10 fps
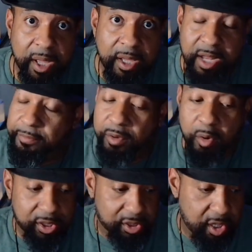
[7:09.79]
Now, of
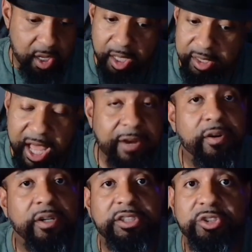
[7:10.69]
course, a lot of
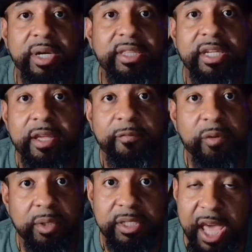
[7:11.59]
her strength and
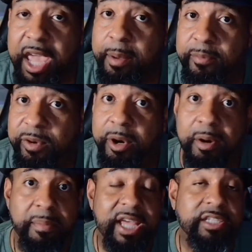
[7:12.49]
influence came from her
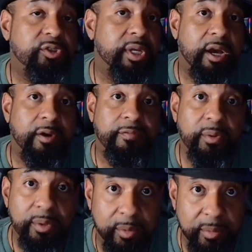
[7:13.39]
mastery of
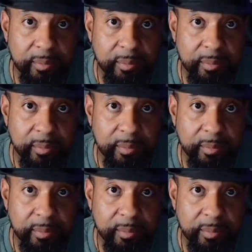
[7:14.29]
voodoo.